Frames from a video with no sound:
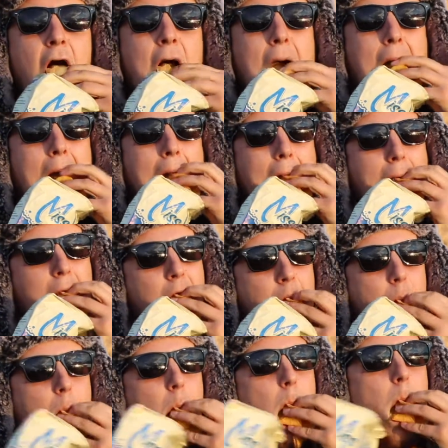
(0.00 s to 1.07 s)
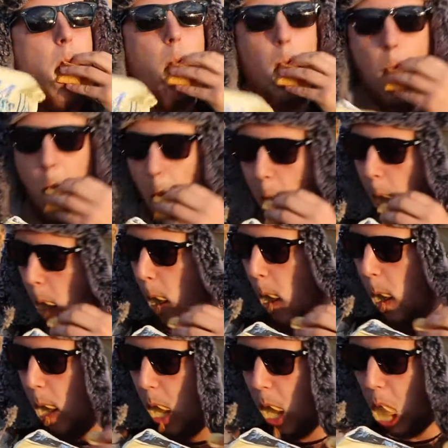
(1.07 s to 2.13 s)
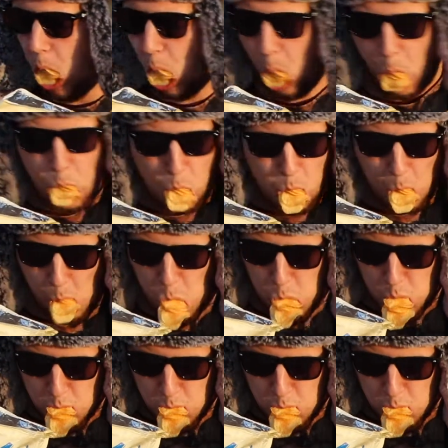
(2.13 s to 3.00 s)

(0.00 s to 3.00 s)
Dude, put those away. What? There's not.